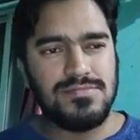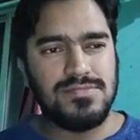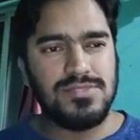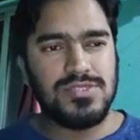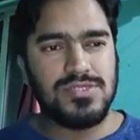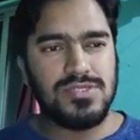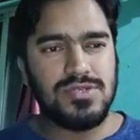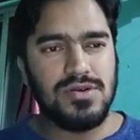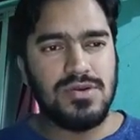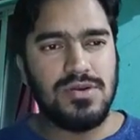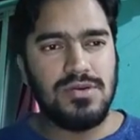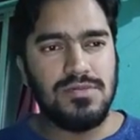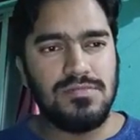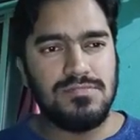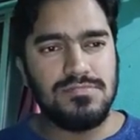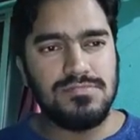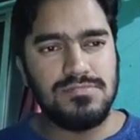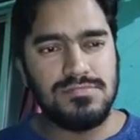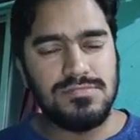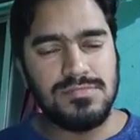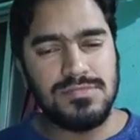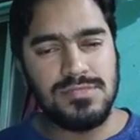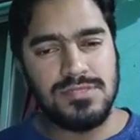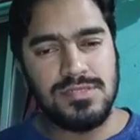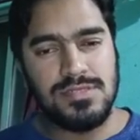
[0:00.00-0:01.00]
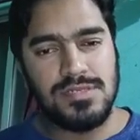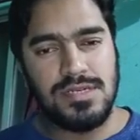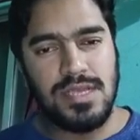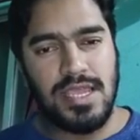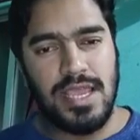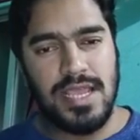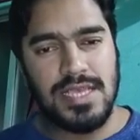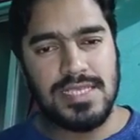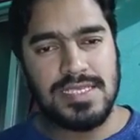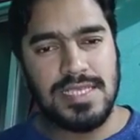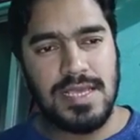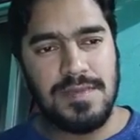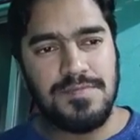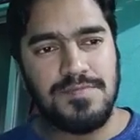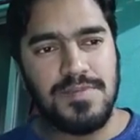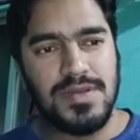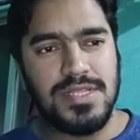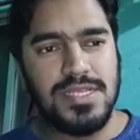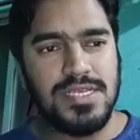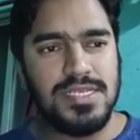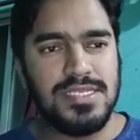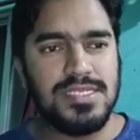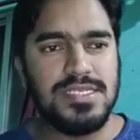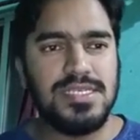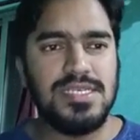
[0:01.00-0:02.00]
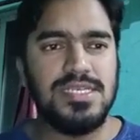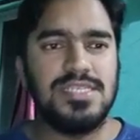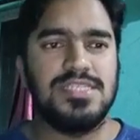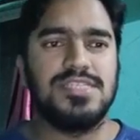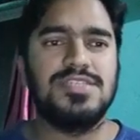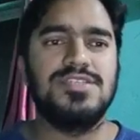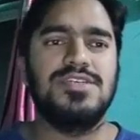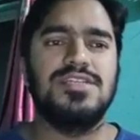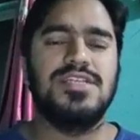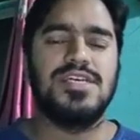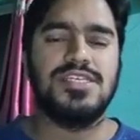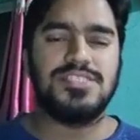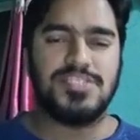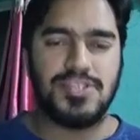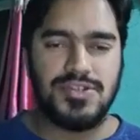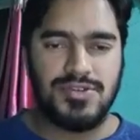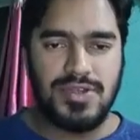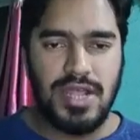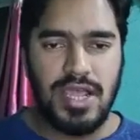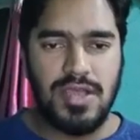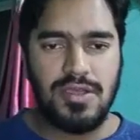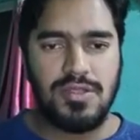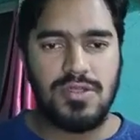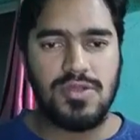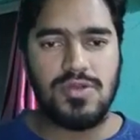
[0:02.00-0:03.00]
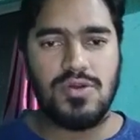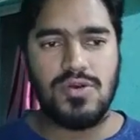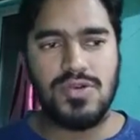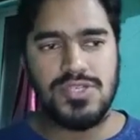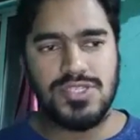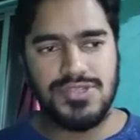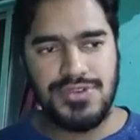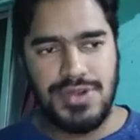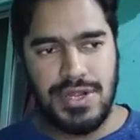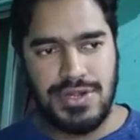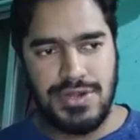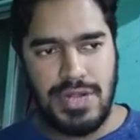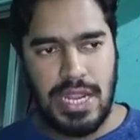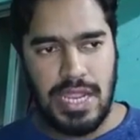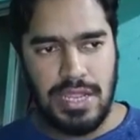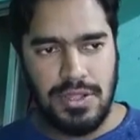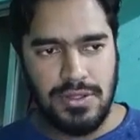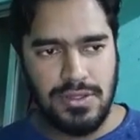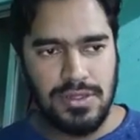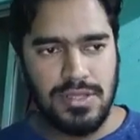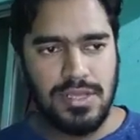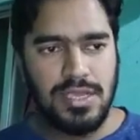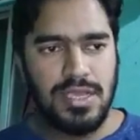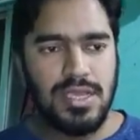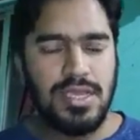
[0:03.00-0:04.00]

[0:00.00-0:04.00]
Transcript: So example is ethinyl estradiol or ostradiol.